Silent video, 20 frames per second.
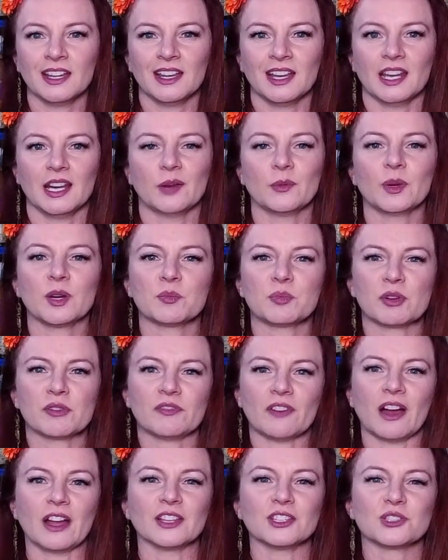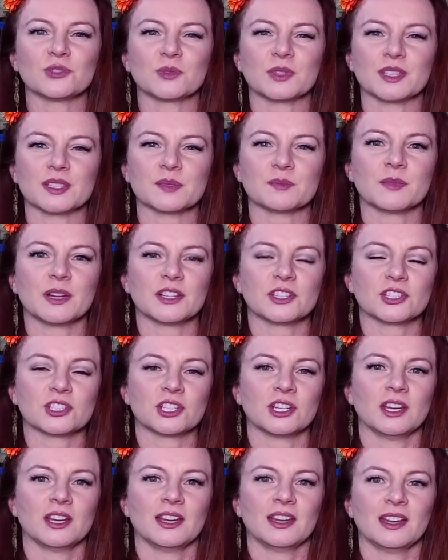and I want to provide you with as much
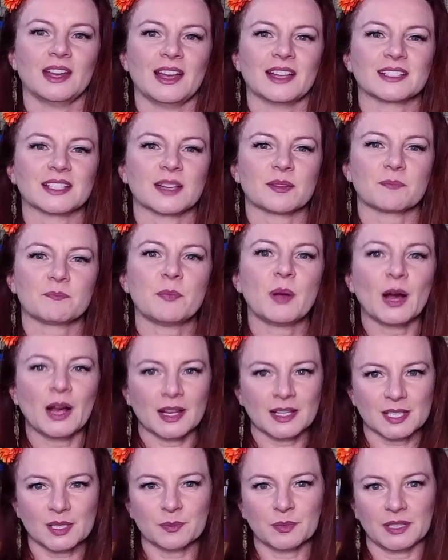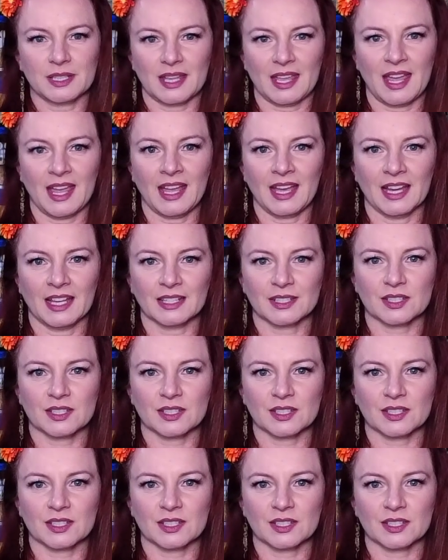as I possibly can.